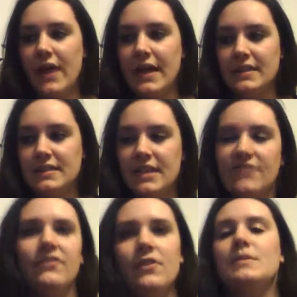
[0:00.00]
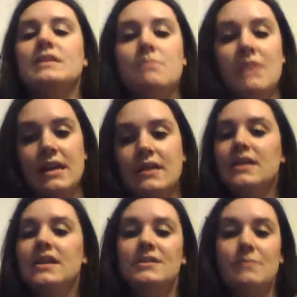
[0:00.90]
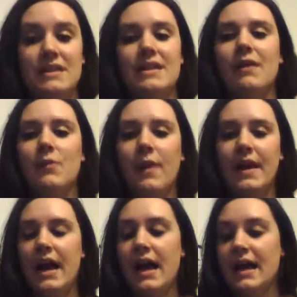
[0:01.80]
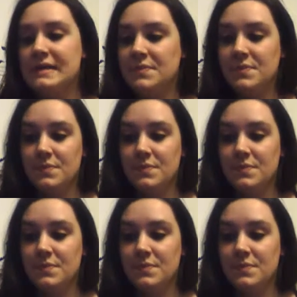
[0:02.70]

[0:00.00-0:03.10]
that has influenced me to be that way. I,